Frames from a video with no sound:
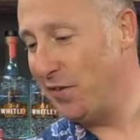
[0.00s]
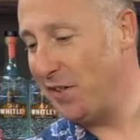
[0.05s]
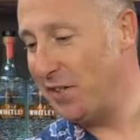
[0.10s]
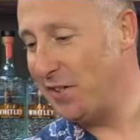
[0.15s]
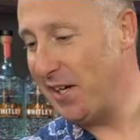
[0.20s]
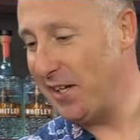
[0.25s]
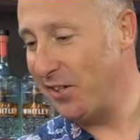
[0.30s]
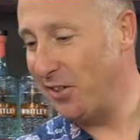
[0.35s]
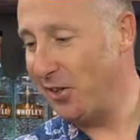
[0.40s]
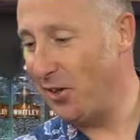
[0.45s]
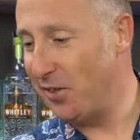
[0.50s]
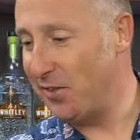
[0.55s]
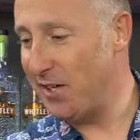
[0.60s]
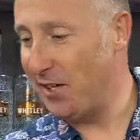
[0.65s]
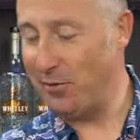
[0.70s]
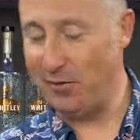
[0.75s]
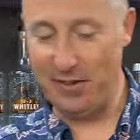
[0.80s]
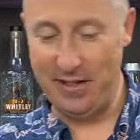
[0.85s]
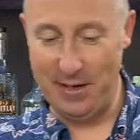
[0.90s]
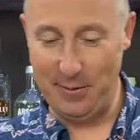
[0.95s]
the second
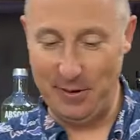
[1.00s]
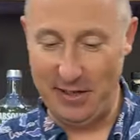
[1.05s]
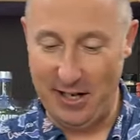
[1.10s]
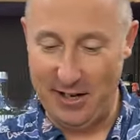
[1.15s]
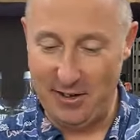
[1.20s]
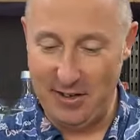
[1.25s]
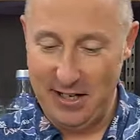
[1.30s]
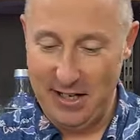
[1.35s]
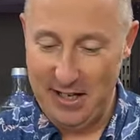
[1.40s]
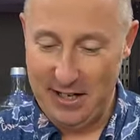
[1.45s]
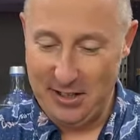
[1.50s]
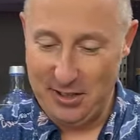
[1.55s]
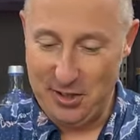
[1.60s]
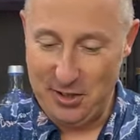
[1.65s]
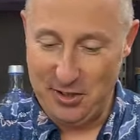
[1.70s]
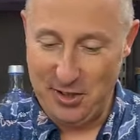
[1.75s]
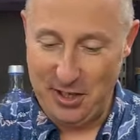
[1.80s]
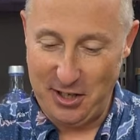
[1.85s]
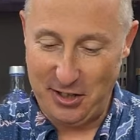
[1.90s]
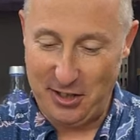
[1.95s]
cocktail. There we go.
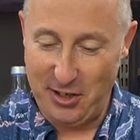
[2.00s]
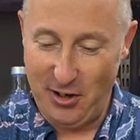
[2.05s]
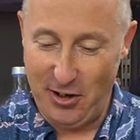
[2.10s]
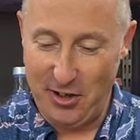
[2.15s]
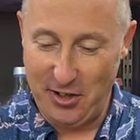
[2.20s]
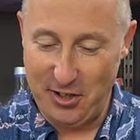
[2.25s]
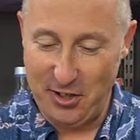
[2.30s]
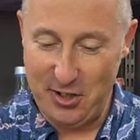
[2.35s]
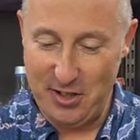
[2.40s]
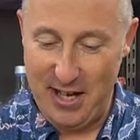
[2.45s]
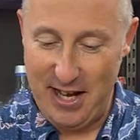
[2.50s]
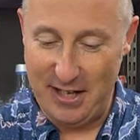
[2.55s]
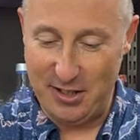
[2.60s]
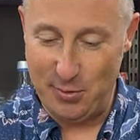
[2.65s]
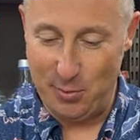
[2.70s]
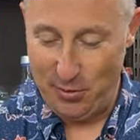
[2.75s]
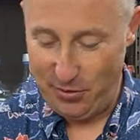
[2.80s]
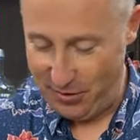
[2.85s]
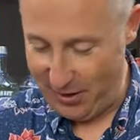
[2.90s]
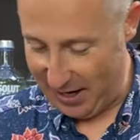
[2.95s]
Just going to garnish that
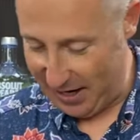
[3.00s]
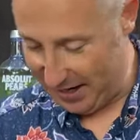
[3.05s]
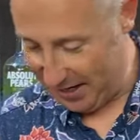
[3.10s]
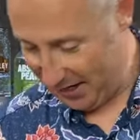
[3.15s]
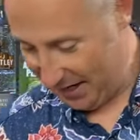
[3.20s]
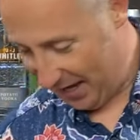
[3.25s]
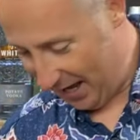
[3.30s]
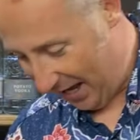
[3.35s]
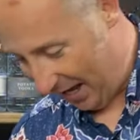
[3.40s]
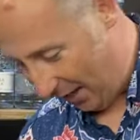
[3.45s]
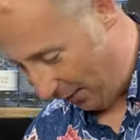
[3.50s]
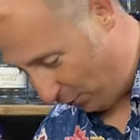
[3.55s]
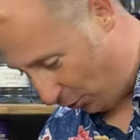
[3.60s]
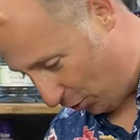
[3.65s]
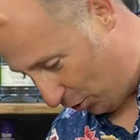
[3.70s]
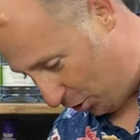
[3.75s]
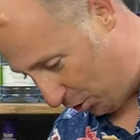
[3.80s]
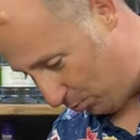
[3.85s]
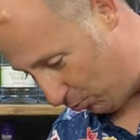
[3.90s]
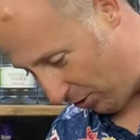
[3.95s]
with that. And I've got
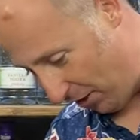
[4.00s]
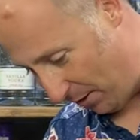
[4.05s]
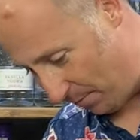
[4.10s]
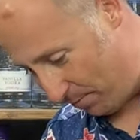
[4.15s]
a sprig of